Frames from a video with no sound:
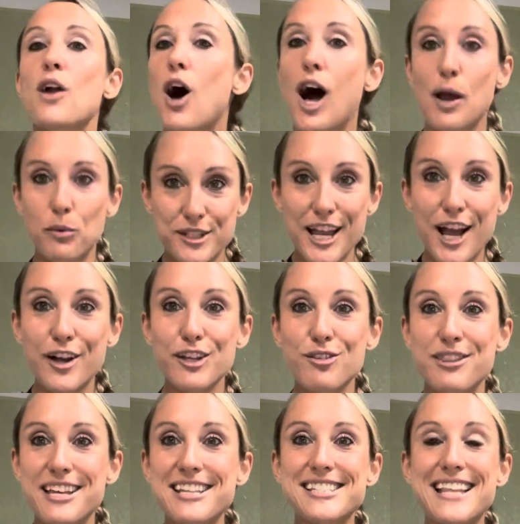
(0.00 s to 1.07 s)
I will tell you
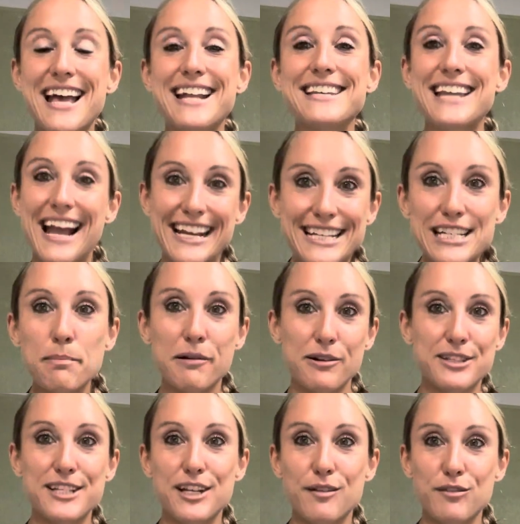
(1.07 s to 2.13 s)
this, that
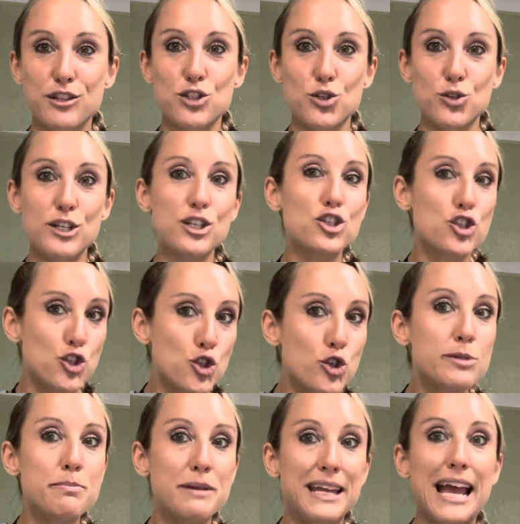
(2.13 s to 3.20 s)
90% of the students
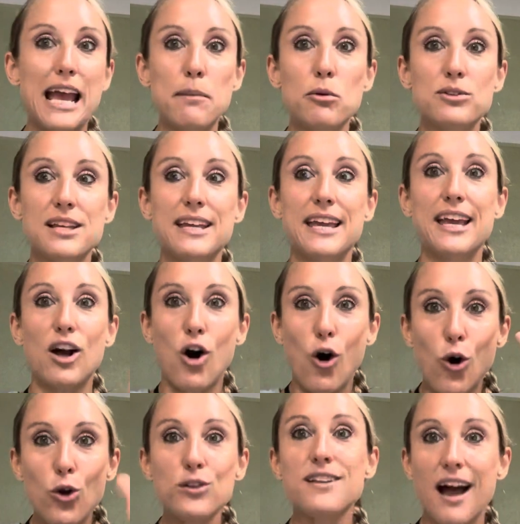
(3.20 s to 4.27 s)
should be able to get
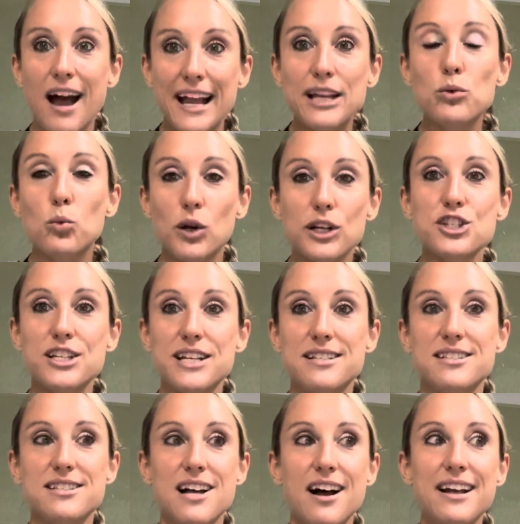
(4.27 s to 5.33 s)
all nine
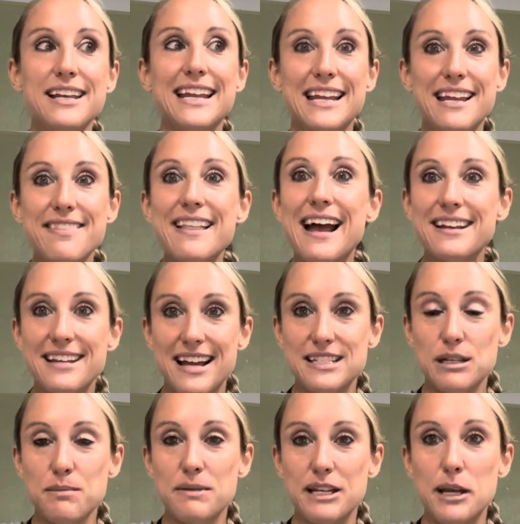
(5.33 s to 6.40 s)
worksheets done in that
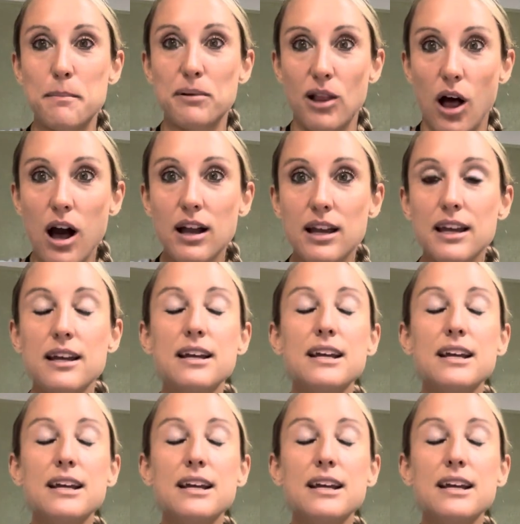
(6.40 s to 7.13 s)
90 minute block